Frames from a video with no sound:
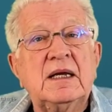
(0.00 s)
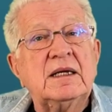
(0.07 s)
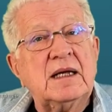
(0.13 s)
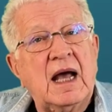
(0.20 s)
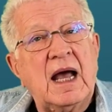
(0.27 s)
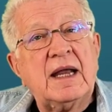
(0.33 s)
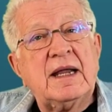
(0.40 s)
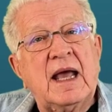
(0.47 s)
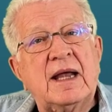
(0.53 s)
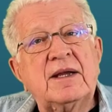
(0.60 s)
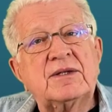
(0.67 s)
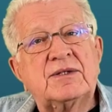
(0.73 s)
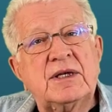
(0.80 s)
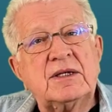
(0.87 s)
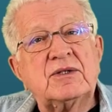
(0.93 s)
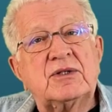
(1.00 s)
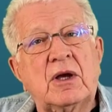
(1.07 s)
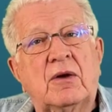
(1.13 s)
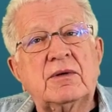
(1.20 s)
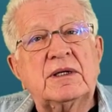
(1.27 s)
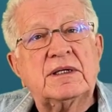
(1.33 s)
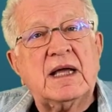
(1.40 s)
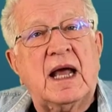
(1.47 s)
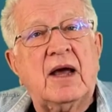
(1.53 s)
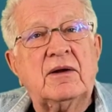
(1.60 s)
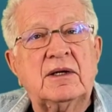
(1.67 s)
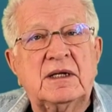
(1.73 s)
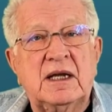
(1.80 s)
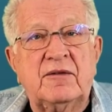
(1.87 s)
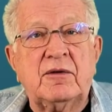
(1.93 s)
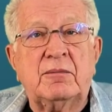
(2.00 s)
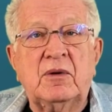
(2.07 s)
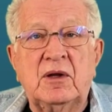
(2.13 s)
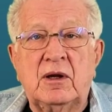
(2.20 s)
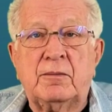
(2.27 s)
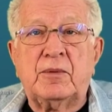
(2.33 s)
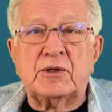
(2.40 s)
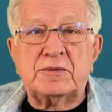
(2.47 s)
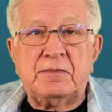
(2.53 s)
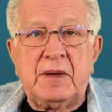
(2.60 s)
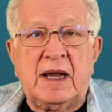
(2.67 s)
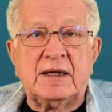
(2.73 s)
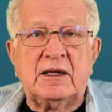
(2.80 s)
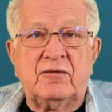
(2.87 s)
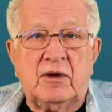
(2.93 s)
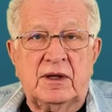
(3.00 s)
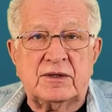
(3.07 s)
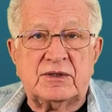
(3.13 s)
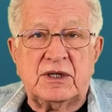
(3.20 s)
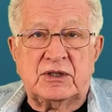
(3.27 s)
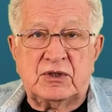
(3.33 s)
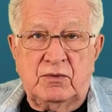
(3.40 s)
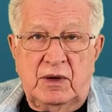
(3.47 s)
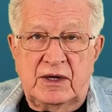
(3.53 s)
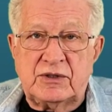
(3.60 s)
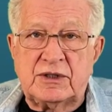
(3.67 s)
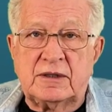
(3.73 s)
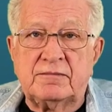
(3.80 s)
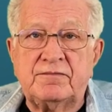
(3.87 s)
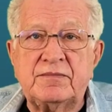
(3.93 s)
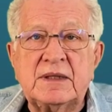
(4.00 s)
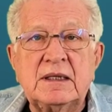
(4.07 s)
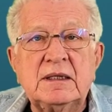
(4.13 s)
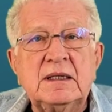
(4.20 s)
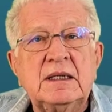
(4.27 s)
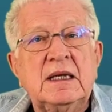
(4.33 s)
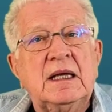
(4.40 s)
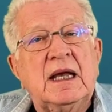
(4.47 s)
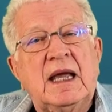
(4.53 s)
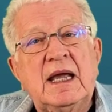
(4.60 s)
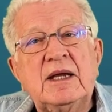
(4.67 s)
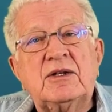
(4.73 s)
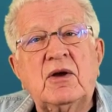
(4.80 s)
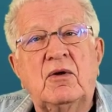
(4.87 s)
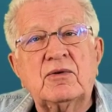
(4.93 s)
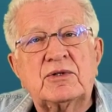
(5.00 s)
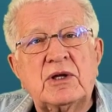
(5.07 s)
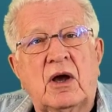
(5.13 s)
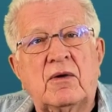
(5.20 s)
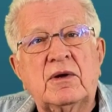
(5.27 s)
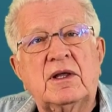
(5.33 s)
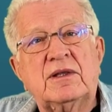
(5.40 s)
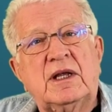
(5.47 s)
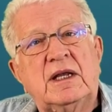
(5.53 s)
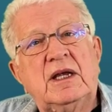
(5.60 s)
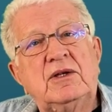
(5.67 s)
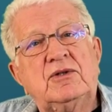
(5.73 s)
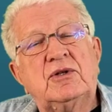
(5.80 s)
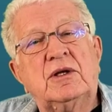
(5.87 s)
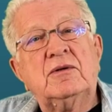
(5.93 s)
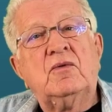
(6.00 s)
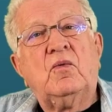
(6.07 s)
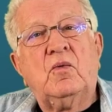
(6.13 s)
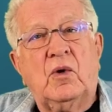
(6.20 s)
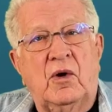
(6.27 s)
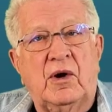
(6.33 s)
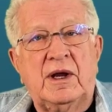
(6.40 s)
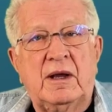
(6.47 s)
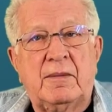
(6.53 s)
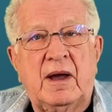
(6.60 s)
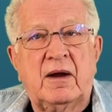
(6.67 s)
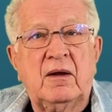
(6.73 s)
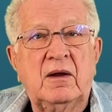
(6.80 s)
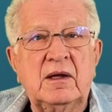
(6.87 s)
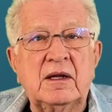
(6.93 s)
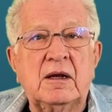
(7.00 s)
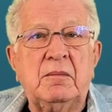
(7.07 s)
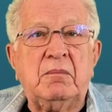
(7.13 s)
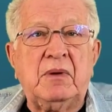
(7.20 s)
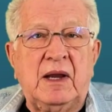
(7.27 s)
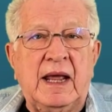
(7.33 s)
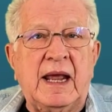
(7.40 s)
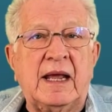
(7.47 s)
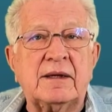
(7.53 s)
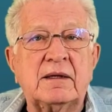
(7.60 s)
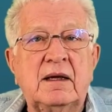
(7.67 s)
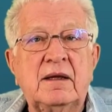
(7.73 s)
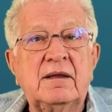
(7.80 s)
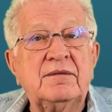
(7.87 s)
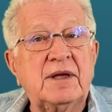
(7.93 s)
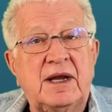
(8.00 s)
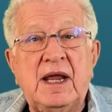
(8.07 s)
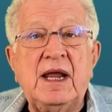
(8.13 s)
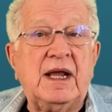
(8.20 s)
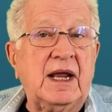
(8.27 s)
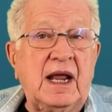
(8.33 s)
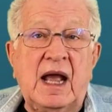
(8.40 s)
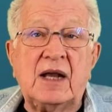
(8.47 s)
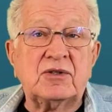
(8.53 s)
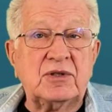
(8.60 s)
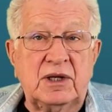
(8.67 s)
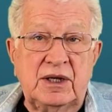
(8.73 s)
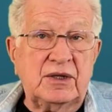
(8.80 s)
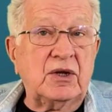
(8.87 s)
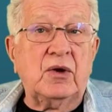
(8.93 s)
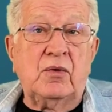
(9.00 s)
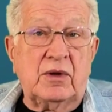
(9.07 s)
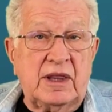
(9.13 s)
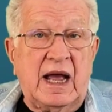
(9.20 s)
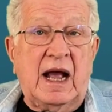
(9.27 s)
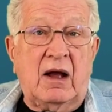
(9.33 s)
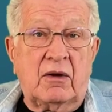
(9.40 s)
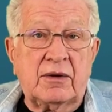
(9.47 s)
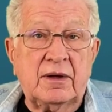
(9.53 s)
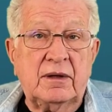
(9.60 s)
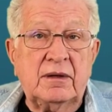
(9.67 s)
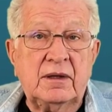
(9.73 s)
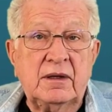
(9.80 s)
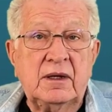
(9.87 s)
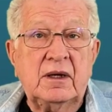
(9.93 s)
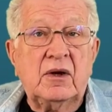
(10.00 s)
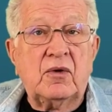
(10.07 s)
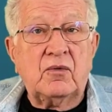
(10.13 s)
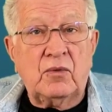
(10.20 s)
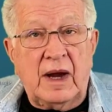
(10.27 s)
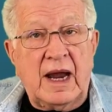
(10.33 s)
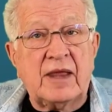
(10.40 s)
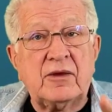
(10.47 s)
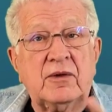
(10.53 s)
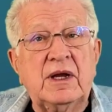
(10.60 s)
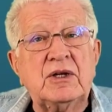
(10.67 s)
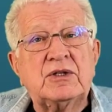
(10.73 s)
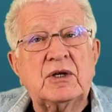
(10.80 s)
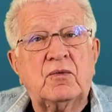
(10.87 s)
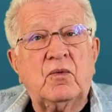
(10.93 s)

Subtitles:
God had to sit Jonah down and give him a little perspective on the situation. He told Jonah that he shouldn't worry about a little plant that he could actually do without. Rather, he should